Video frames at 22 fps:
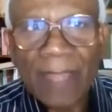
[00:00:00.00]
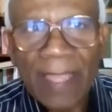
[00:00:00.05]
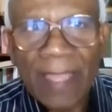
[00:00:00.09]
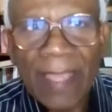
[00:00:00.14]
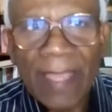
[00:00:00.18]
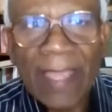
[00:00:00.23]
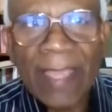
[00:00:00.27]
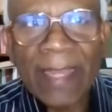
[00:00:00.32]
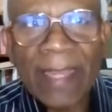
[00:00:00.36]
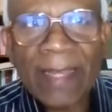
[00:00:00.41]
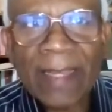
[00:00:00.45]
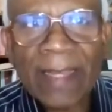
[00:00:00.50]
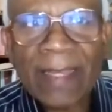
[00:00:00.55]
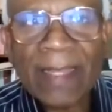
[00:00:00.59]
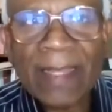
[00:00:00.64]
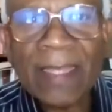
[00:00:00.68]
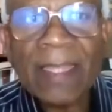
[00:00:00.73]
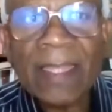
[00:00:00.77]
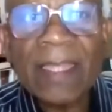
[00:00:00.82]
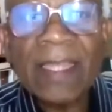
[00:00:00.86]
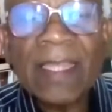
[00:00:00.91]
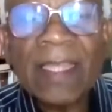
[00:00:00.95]

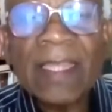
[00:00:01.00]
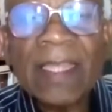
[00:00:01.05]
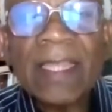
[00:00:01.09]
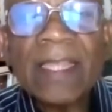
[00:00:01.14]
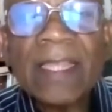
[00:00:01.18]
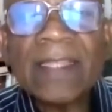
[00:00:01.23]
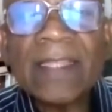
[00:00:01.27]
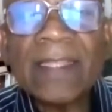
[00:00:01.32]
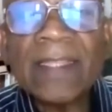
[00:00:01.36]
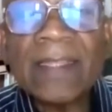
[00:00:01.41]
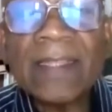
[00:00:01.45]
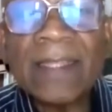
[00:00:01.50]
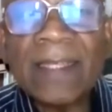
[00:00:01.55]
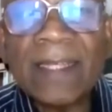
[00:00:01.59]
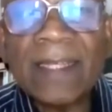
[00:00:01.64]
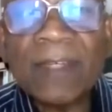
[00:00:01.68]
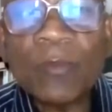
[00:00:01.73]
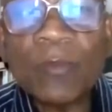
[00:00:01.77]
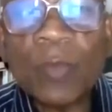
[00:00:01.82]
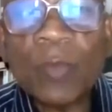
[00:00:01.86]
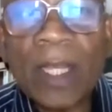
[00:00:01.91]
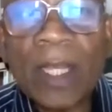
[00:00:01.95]
And the
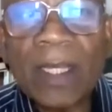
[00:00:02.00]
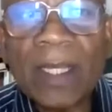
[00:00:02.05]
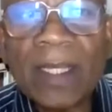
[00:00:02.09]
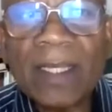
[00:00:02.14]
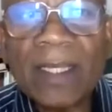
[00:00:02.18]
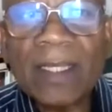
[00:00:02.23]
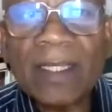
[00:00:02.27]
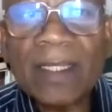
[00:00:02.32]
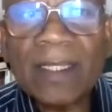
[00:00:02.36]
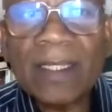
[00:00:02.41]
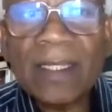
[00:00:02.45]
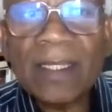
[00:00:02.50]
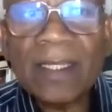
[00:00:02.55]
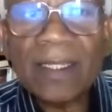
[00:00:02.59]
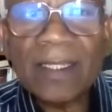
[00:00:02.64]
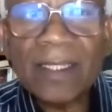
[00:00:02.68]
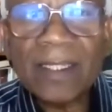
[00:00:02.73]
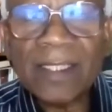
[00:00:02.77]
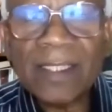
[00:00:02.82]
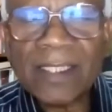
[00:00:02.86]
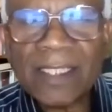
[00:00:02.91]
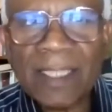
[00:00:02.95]
third one
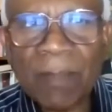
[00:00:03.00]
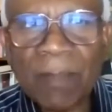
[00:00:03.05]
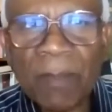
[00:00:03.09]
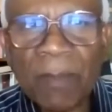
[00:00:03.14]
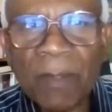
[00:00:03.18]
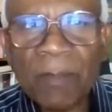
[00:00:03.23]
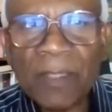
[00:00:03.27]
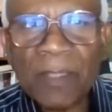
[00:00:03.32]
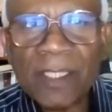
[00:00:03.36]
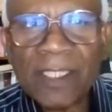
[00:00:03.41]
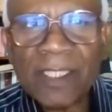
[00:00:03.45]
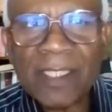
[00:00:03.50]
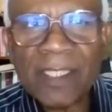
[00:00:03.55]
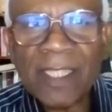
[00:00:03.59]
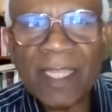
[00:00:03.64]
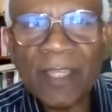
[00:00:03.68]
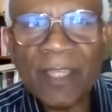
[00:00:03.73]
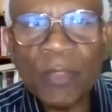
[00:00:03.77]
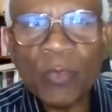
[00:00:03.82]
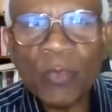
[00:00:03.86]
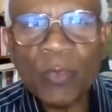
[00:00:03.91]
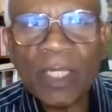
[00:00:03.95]
is supplements
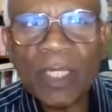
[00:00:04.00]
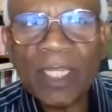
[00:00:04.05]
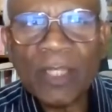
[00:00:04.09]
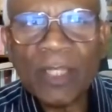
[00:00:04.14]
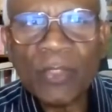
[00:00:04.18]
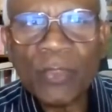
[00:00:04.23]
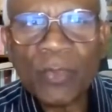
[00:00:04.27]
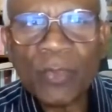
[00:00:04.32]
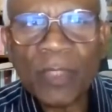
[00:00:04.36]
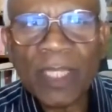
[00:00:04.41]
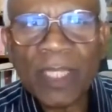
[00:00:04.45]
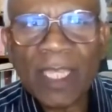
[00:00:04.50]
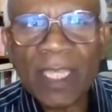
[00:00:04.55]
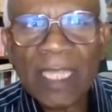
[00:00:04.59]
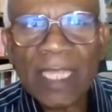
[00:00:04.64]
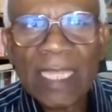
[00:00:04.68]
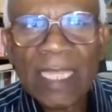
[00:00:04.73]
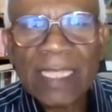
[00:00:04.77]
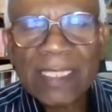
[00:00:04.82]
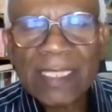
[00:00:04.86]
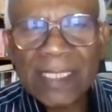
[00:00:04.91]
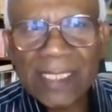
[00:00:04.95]
that you need to take
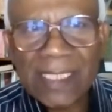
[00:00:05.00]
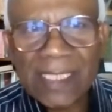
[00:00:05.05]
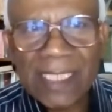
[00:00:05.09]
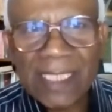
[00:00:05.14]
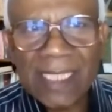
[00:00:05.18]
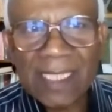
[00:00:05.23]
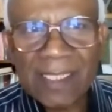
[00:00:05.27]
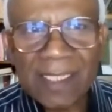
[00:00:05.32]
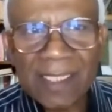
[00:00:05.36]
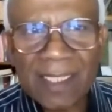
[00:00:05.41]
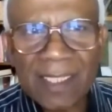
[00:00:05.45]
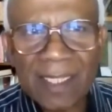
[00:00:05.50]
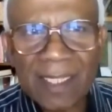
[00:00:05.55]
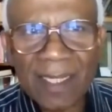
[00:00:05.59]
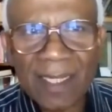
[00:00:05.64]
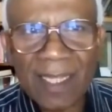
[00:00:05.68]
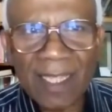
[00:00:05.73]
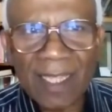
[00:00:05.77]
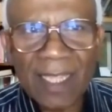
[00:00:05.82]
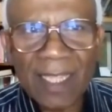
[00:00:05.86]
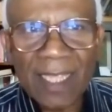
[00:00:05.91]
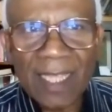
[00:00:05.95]

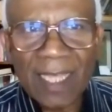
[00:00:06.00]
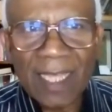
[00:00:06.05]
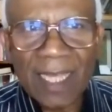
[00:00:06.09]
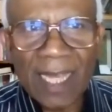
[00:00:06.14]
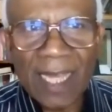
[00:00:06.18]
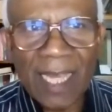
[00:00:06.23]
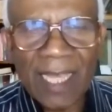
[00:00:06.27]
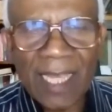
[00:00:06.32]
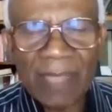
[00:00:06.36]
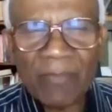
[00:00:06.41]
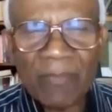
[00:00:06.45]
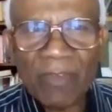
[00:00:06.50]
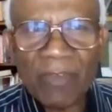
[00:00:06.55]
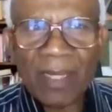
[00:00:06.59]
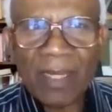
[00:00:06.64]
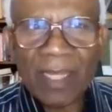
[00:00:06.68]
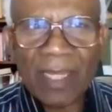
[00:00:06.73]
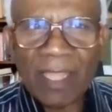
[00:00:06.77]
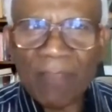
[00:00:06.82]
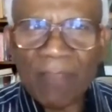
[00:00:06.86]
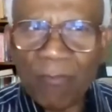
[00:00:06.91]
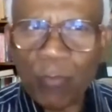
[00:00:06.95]
seasonally. I will
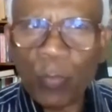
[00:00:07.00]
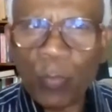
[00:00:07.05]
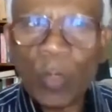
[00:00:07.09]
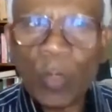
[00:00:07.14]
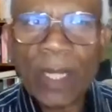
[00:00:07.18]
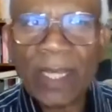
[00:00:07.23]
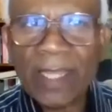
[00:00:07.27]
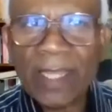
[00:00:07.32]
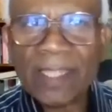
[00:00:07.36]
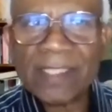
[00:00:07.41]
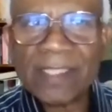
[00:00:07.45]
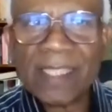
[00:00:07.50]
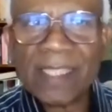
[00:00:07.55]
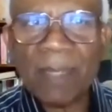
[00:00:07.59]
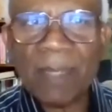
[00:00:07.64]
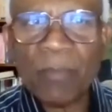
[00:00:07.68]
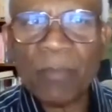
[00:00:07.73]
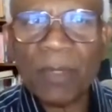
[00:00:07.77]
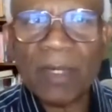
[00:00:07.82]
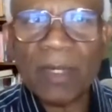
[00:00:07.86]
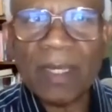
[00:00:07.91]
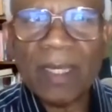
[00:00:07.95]
give one
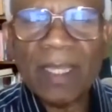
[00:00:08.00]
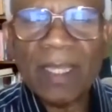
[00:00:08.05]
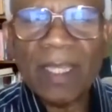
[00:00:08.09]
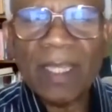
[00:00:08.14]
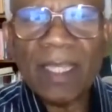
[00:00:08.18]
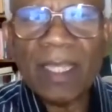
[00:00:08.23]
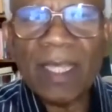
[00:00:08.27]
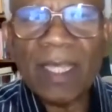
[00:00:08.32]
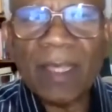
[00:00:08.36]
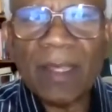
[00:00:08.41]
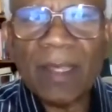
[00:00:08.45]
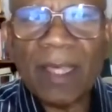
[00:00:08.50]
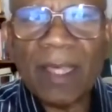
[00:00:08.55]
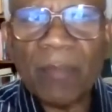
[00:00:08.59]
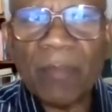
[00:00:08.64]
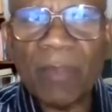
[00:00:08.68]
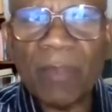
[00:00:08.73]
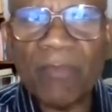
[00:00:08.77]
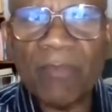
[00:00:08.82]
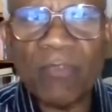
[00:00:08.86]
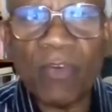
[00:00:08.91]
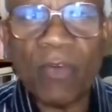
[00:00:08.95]
example
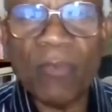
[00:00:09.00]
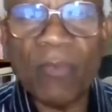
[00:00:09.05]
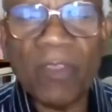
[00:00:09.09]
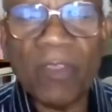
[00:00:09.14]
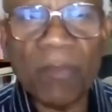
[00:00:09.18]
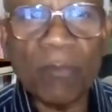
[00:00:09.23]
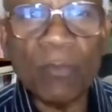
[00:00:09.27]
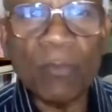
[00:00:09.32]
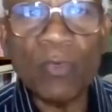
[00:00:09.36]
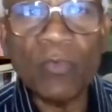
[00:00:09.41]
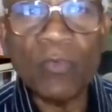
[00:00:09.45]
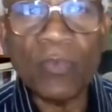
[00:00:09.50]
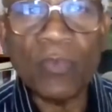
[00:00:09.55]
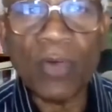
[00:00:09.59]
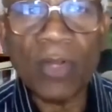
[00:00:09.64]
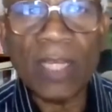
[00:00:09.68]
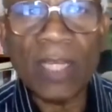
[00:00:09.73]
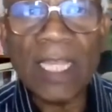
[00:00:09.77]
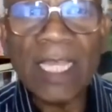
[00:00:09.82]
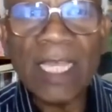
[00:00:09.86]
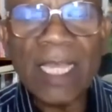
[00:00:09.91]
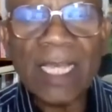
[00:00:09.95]
before we move
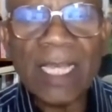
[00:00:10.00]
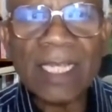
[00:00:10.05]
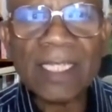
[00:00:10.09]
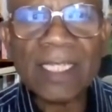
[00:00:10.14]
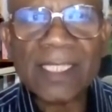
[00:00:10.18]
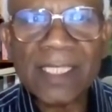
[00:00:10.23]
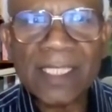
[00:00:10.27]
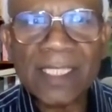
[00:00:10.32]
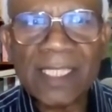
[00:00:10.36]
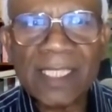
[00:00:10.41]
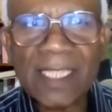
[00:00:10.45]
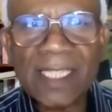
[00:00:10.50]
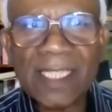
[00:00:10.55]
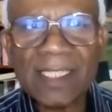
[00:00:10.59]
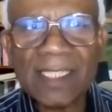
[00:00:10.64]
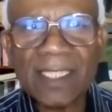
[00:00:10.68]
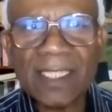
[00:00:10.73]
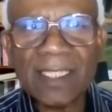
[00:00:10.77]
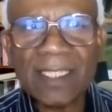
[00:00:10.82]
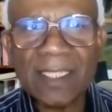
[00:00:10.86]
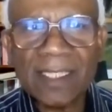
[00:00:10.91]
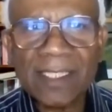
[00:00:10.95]
on. A
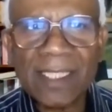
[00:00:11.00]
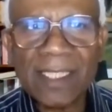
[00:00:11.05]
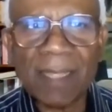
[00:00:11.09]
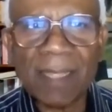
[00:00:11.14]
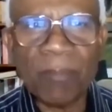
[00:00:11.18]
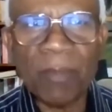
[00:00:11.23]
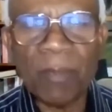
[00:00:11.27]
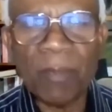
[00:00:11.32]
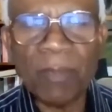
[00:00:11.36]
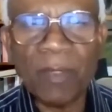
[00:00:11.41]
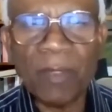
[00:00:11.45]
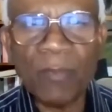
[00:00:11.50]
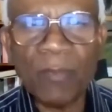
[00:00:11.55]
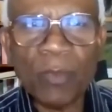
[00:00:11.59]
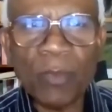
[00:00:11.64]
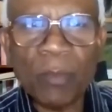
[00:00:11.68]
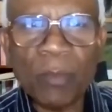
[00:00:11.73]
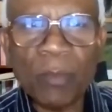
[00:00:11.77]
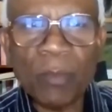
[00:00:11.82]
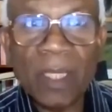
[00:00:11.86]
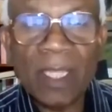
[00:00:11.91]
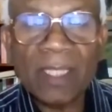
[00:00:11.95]
seasonal supplement
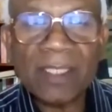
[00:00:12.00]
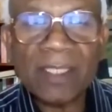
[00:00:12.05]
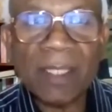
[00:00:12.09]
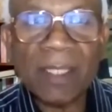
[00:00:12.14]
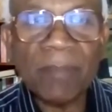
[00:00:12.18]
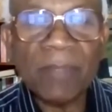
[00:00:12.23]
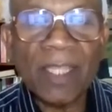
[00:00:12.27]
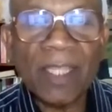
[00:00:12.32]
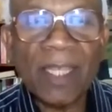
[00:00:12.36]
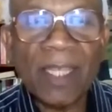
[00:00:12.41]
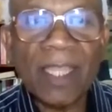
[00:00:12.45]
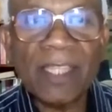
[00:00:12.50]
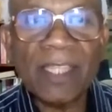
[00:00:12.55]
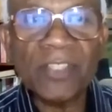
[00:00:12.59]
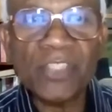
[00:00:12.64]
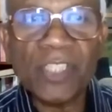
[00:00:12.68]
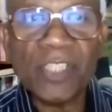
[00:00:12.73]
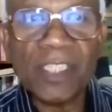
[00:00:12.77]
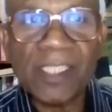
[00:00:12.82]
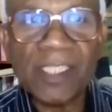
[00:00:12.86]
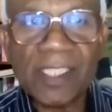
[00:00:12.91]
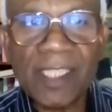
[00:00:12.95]
would be something like
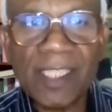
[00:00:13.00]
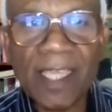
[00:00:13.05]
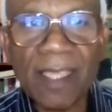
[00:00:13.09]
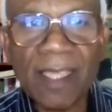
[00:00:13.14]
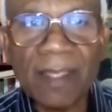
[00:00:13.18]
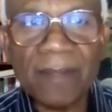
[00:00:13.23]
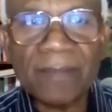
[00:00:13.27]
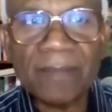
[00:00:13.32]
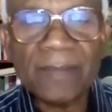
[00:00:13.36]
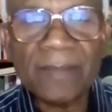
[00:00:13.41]
ginseng.